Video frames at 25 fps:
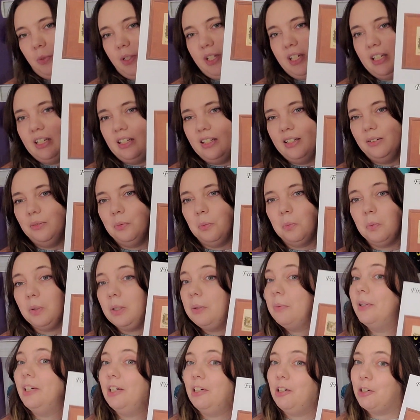when we
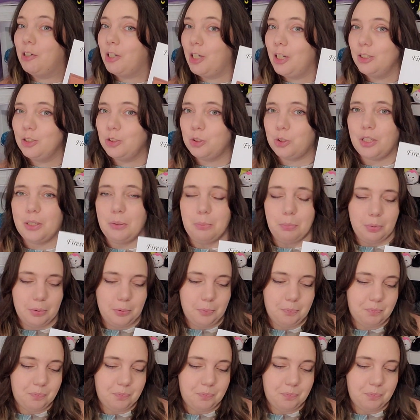went on our trip